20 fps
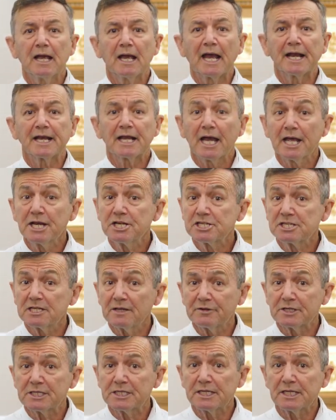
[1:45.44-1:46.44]
at age
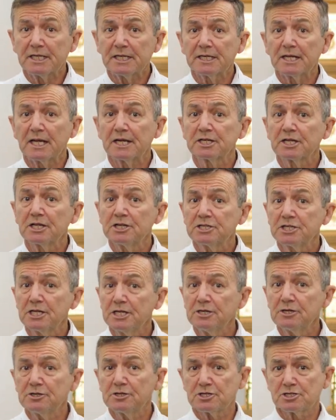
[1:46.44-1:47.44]
17 and
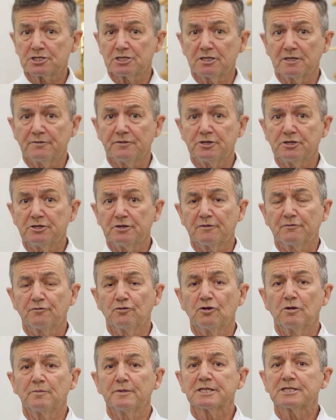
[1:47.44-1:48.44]
continued to serve in
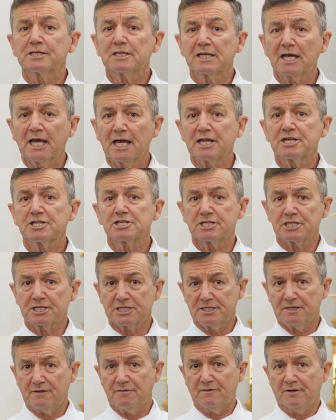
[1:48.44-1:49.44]
uniform until age
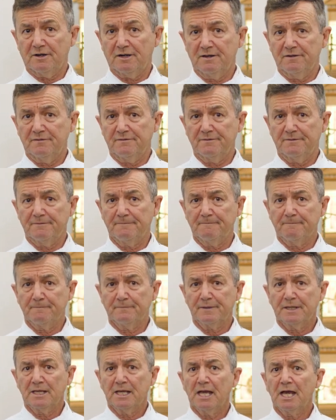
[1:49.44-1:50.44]
65.
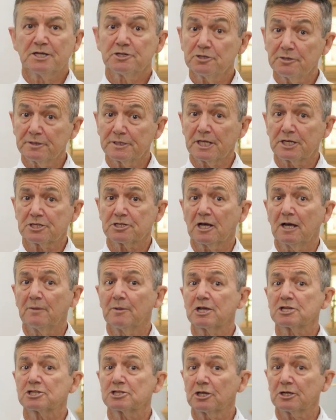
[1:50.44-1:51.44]
During that time,
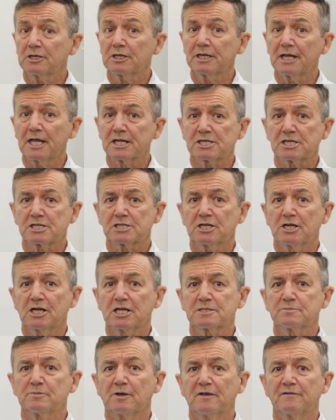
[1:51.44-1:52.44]
I certainly
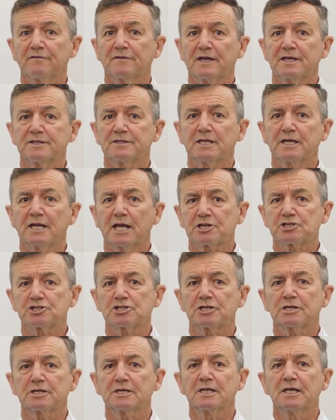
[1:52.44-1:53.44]
exercised my faith in
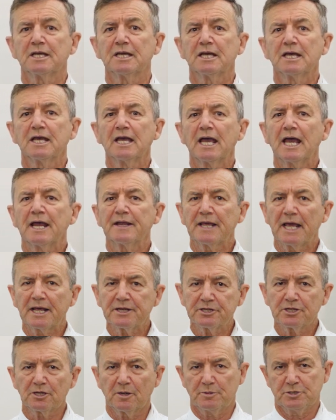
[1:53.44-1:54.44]
action and had
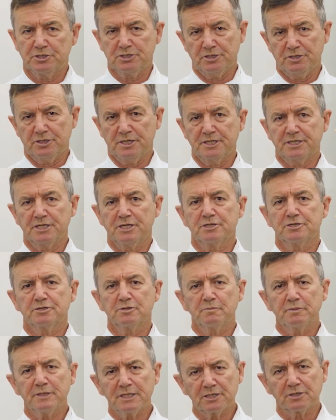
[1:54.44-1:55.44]
the opportunity to
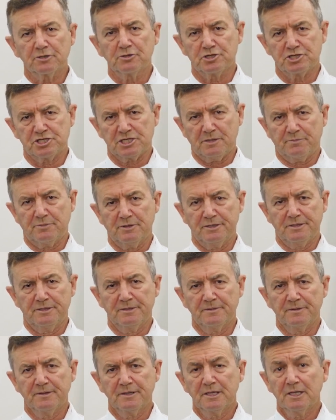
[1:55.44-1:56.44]
be a good shepherd,
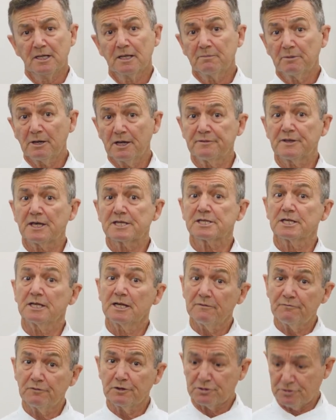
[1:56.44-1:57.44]
both as an
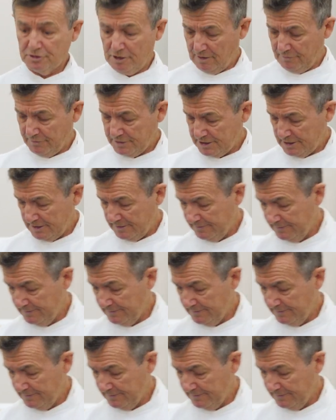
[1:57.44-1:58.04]
infantry officer